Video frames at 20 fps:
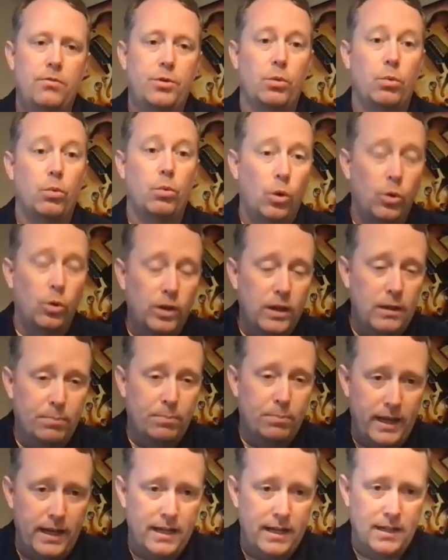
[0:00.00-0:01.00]
the role he
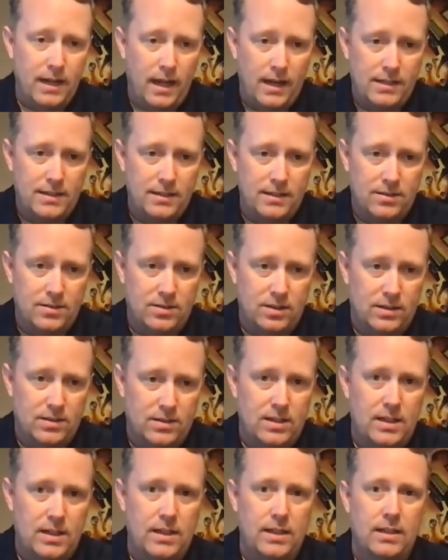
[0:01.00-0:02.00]
played in
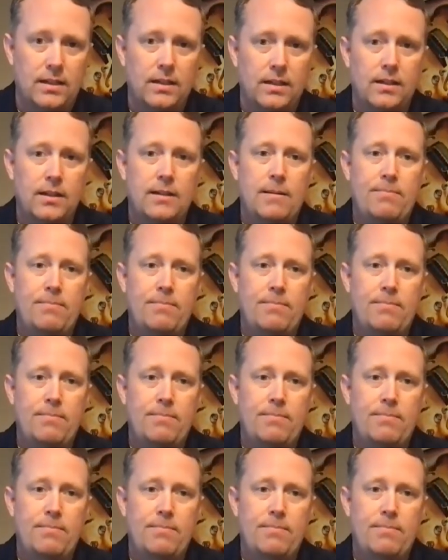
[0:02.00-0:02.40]
1916.